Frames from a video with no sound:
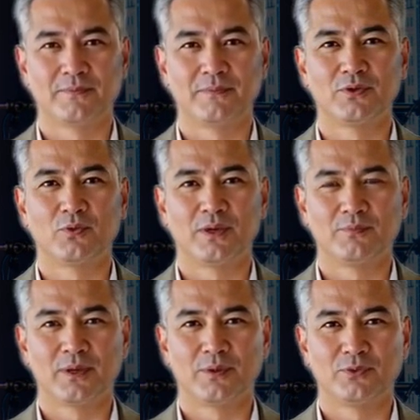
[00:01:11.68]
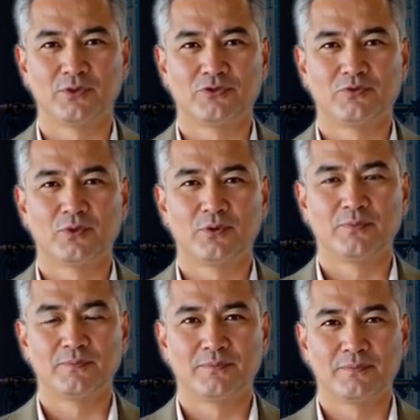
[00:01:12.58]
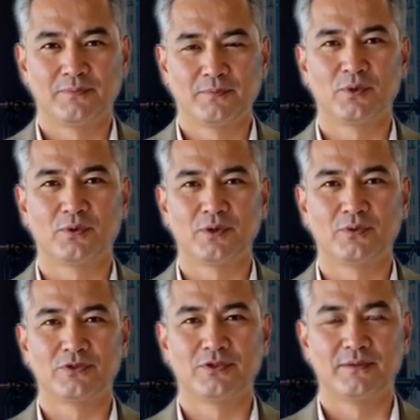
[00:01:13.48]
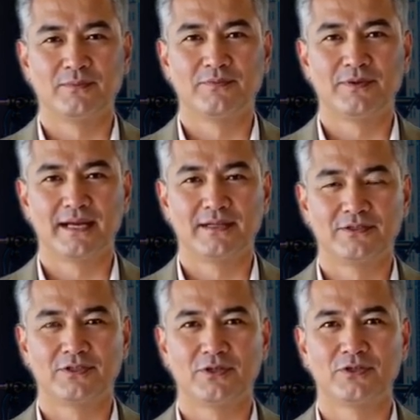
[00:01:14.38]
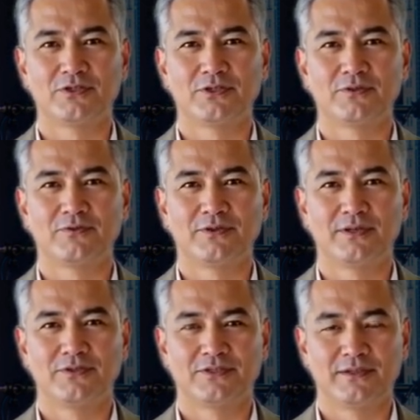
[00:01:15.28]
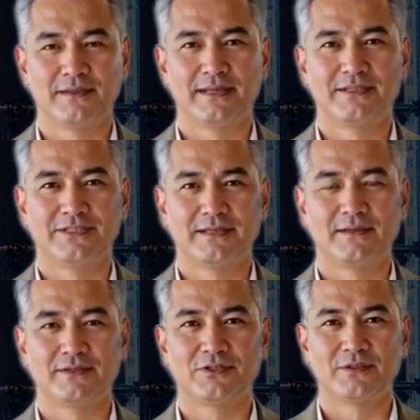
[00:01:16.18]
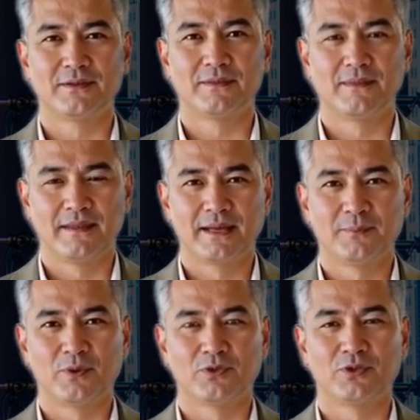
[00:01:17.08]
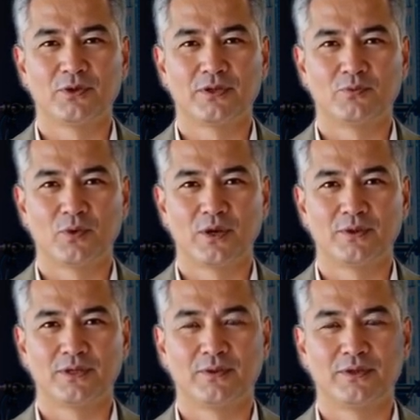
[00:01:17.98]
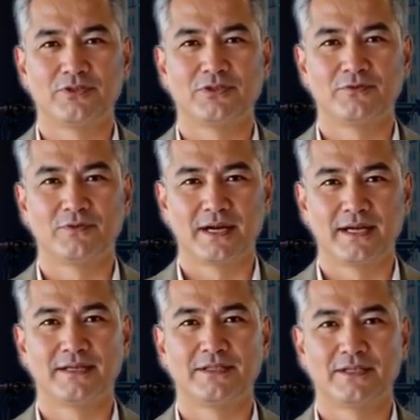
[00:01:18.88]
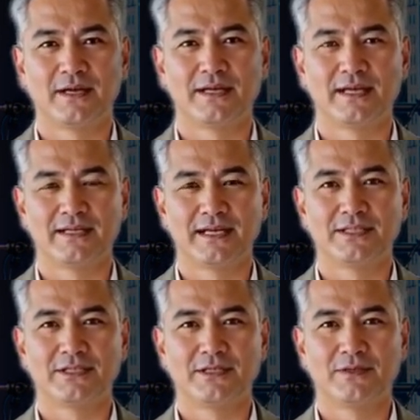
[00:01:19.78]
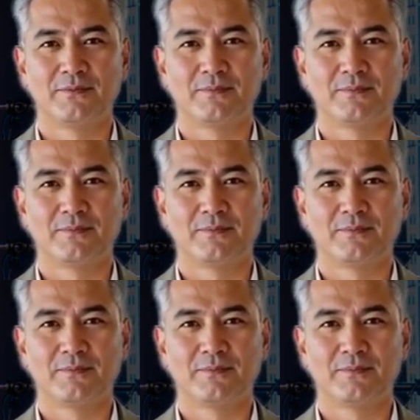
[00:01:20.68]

The 12-bar blues form, blue notes, flattened thirds, fifths, and sevenths, and emotionally raw lyrics define its sonic identity.